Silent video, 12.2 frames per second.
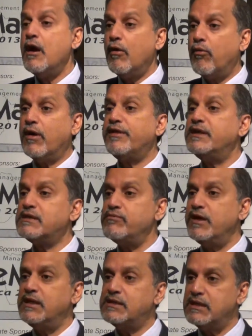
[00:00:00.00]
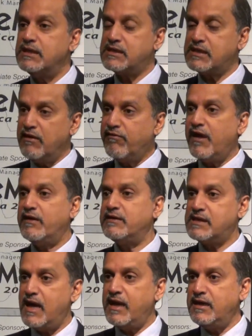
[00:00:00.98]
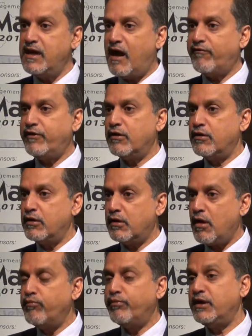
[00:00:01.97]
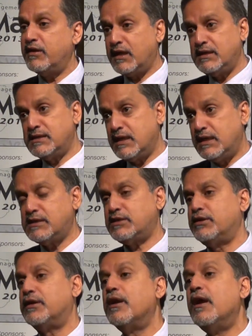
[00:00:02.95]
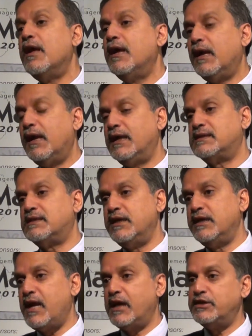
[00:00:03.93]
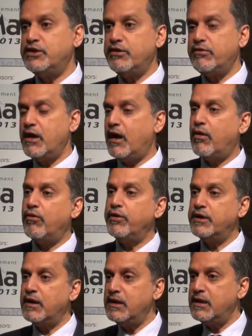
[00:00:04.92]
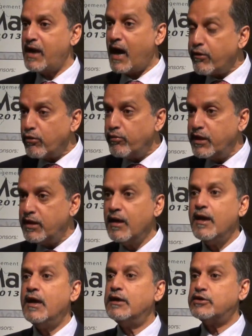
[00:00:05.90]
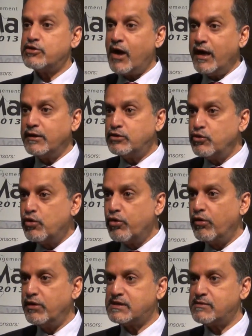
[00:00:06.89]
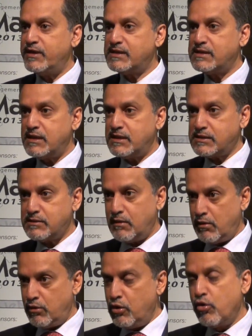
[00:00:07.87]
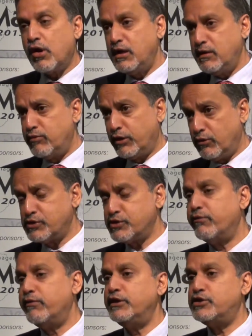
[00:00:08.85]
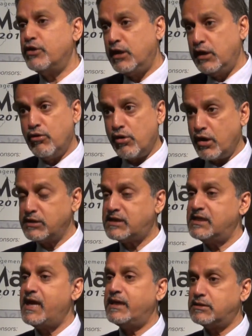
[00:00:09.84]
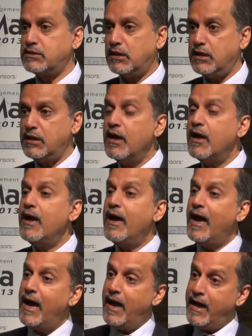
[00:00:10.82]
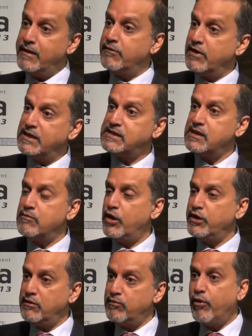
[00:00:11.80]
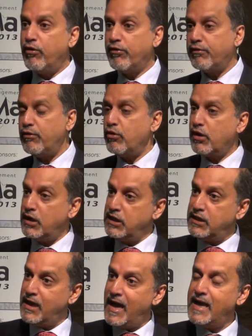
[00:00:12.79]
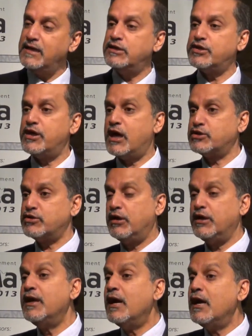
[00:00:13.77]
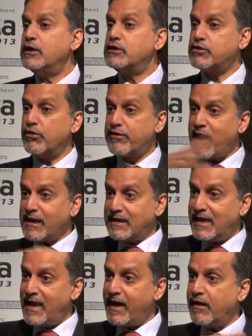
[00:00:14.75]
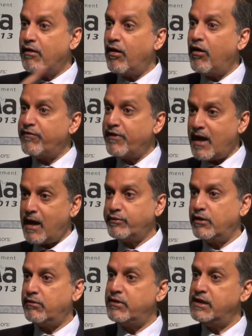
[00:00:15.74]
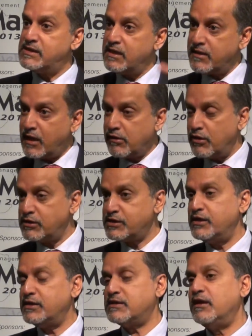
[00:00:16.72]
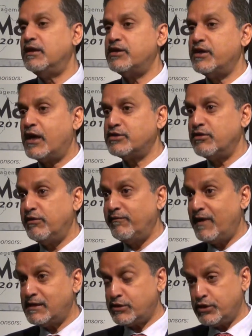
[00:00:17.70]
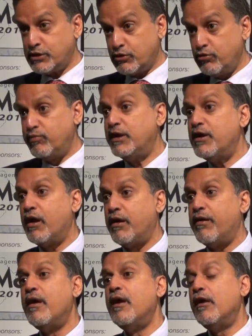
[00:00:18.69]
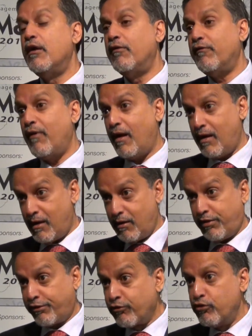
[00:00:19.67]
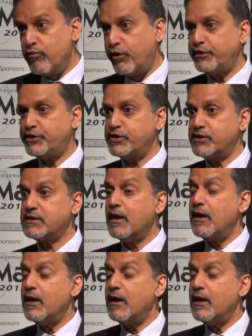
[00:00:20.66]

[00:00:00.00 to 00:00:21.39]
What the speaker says: What this means is if there is any African company that is listed, let's say in Nigeria or in Nairobi, trying to grow its business locally but also regionally or continentally, and raising money both locally and internationally, so that leg of the capital raising that concerns the international investors could be done through Mauritius,